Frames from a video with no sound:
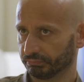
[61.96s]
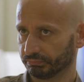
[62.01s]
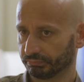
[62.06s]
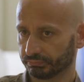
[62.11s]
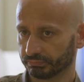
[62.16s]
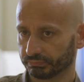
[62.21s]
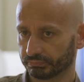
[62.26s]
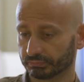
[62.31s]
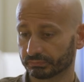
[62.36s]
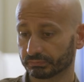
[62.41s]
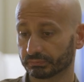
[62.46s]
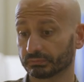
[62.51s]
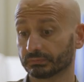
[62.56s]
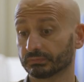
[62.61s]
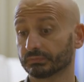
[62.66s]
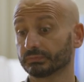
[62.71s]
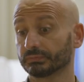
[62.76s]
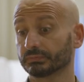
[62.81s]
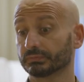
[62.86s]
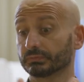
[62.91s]
that are relevant
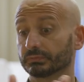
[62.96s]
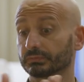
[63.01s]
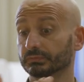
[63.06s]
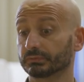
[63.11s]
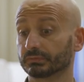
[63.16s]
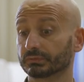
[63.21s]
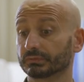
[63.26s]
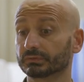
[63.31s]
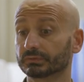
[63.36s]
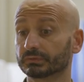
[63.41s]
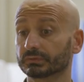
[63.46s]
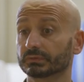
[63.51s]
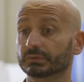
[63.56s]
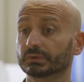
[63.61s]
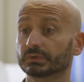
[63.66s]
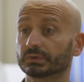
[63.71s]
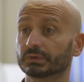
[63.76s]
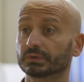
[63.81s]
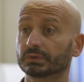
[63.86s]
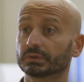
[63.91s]
to the course.
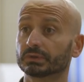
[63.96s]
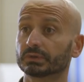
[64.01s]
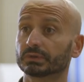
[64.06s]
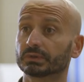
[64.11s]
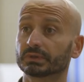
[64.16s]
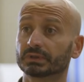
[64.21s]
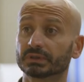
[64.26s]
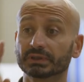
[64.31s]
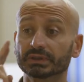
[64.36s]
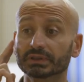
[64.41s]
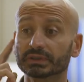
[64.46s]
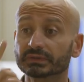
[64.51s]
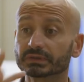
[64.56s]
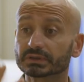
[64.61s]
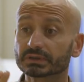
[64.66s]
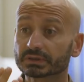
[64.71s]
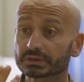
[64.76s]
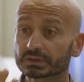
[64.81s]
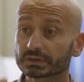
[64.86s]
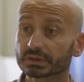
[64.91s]
And
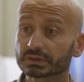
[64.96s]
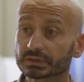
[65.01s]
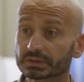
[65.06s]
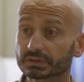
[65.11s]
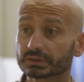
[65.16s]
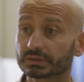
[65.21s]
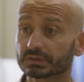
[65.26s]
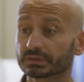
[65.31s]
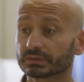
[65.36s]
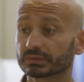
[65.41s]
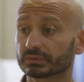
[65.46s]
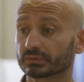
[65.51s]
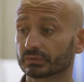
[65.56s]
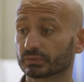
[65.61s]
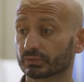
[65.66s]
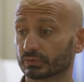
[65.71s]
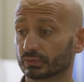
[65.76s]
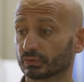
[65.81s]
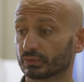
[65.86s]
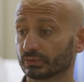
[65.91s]
so once they've
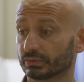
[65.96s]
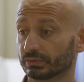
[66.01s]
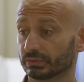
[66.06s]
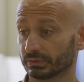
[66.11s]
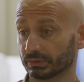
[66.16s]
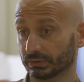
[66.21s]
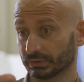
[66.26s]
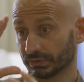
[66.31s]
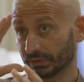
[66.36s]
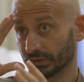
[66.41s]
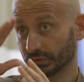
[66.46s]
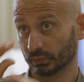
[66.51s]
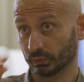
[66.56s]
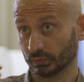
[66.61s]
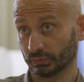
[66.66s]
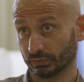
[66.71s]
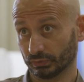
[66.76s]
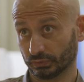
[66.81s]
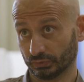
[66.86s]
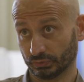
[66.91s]
completed those
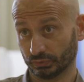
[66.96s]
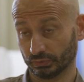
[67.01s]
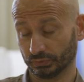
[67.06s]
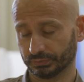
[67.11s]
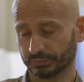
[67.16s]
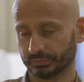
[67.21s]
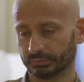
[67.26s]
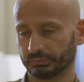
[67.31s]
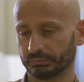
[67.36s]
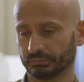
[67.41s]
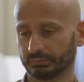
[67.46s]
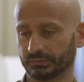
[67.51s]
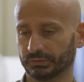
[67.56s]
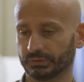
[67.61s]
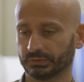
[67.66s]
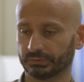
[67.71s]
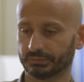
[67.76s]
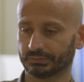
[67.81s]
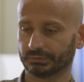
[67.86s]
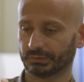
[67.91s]
modules, they, they can
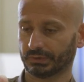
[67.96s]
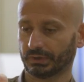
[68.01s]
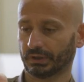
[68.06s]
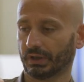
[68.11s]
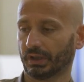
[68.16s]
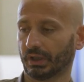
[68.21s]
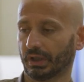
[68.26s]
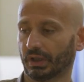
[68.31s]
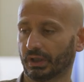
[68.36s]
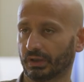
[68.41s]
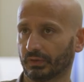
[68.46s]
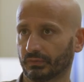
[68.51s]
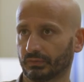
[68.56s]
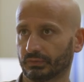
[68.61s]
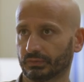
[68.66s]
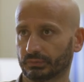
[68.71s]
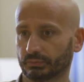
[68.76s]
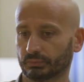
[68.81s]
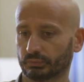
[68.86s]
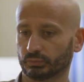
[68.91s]
then graduate.
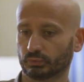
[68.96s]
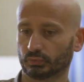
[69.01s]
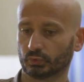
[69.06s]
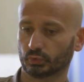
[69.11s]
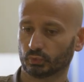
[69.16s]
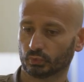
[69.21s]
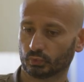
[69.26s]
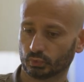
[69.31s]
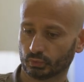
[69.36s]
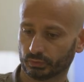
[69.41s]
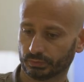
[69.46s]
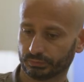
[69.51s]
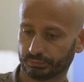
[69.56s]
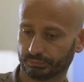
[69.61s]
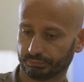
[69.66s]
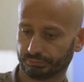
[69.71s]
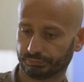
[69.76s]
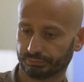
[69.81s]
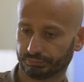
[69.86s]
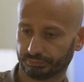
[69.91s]
So I teach a number
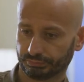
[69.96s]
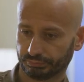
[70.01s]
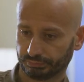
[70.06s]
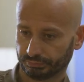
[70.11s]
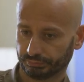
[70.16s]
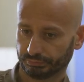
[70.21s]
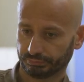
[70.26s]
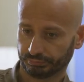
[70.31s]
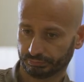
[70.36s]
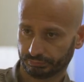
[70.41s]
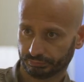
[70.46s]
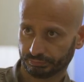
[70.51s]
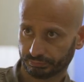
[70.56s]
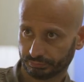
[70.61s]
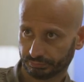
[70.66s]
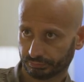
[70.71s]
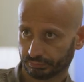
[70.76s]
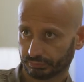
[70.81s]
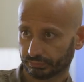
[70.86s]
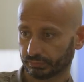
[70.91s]
of those
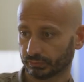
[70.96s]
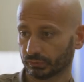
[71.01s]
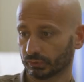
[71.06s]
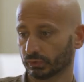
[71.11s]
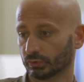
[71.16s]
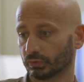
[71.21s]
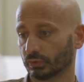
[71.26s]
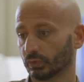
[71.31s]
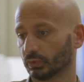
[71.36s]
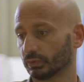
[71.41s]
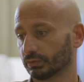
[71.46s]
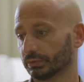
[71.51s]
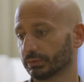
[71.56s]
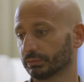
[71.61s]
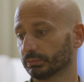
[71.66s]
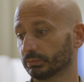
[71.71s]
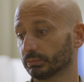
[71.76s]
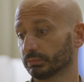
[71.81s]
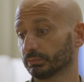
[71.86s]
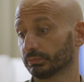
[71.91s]
modules and
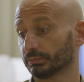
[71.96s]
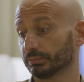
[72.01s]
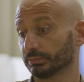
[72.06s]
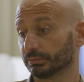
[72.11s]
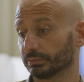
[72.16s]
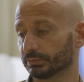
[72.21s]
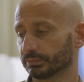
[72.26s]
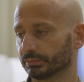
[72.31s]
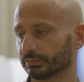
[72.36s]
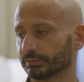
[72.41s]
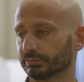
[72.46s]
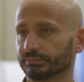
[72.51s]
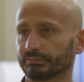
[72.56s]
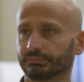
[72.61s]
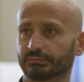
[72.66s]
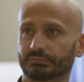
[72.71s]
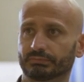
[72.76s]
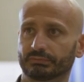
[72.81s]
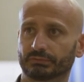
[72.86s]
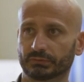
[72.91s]
um, we also
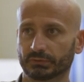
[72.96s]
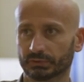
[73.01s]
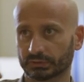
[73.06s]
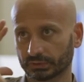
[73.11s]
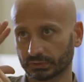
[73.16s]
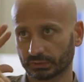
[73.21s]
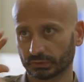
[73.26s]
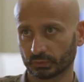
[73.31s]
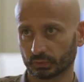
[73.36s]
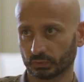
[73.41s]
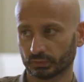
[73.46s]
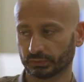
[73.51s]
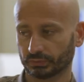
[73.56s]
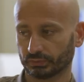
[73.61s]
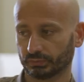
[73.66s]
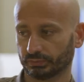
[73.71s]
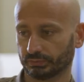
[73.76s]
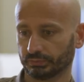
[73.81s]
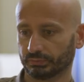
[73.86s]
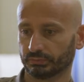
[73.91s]
run the other
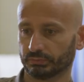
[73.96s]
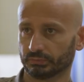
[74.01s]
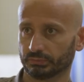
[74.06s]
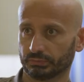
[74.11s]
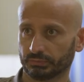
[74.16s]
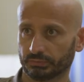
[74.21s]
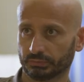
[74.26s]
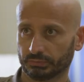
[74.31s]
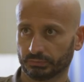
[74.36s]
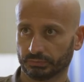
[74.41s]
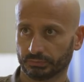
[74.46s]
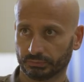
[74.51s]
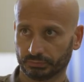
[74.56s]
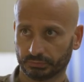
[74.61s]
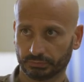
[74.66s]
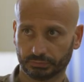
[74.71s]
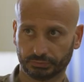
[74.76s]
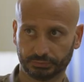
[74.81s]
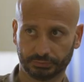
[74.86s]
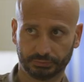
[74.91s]
degree, which is in, com
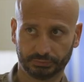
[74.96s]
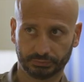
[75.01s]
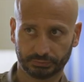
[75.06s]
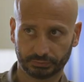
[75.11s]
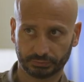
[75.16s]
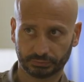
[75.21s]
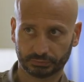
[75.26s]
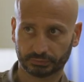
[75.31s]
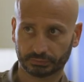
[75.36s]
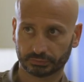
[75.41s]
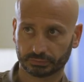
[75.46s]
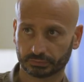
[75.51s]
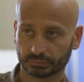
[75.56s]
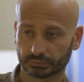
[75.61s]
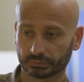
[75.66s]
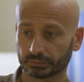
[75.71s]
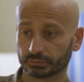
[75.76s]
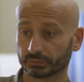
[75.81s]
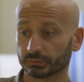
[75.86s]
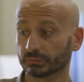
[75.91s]
in combination
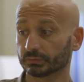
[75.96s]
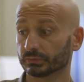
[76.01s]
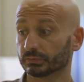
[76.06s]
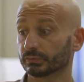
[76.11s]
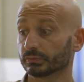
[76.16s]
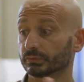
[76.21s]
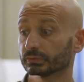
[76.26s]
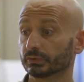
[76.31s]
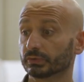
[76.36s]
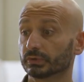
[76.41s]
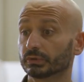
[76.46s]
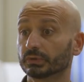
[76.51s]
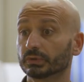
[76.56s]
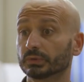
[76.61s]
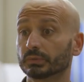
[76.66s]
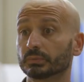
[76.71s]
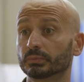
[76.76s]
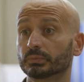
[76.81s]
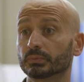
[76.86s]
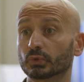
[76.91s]
with the education